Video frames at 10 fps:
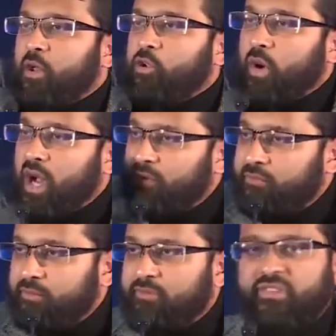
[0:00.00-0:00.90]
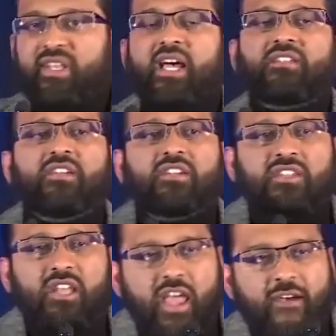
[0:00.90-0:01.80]
You have fanatics
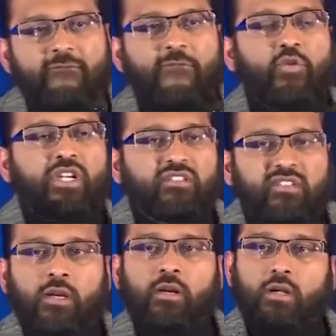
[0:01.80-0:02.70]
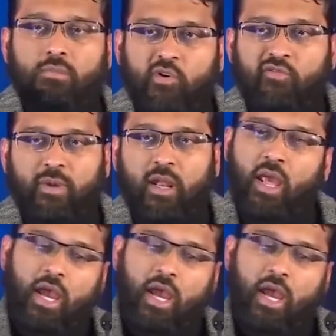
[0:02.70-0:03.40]
in every single movement.